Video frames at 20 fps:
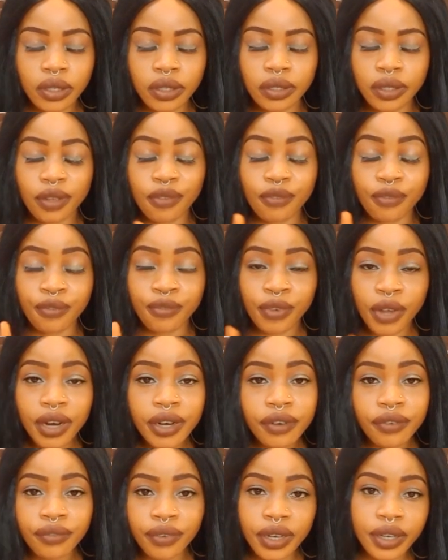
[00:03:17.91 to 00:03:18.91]
It's a
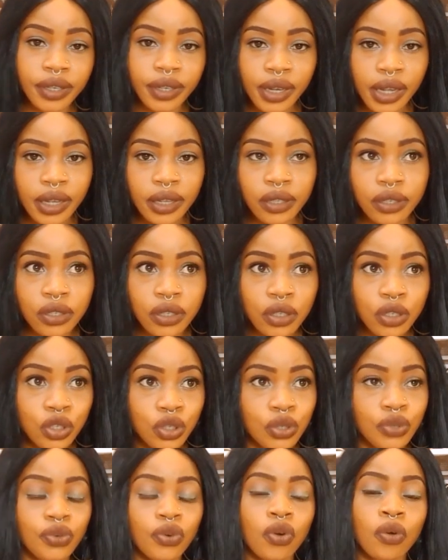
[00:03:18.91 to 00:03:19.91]
very nice
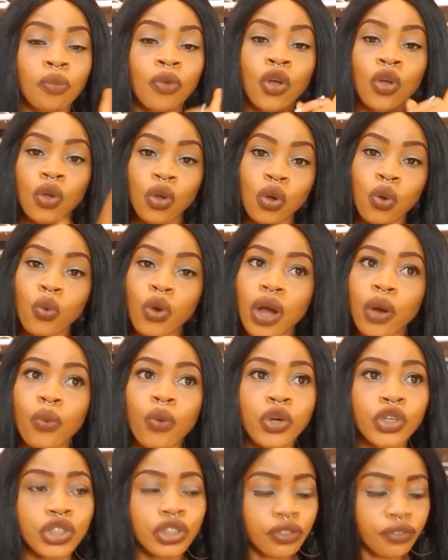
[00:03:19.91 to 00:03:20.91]
serum. Go and
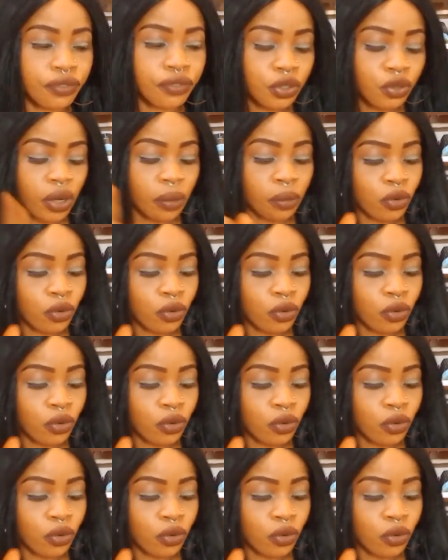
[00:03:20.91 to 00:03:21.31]
watch the video.